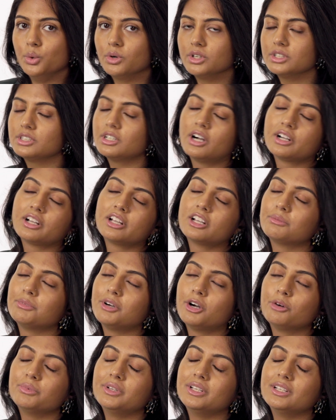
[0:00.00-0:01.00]
were talking
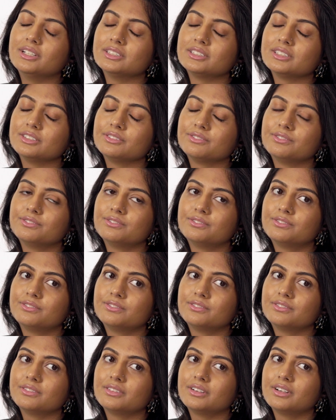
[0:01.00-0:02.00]
about me as if
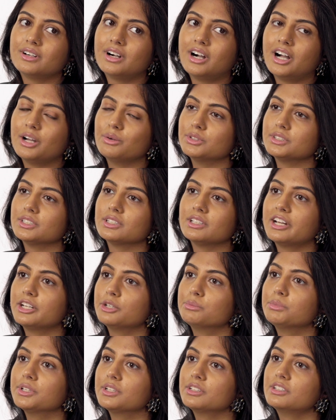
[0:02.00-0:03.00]
I was a
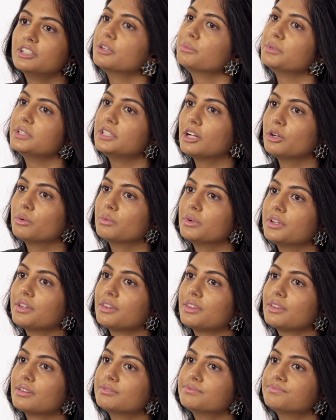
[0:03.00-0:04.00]
liability to be dealt with.
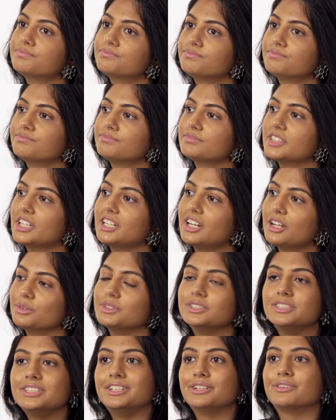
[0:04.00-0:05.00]
And I
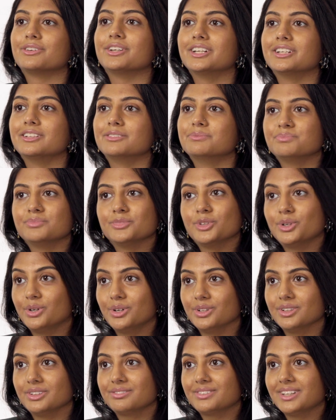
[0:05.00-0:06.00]
was hearing
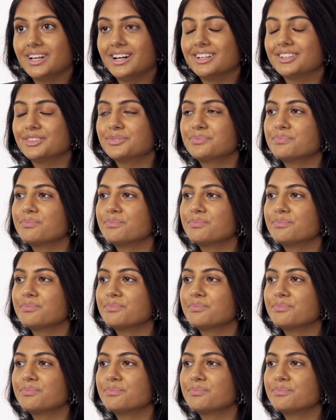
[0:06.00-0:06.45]
all of that.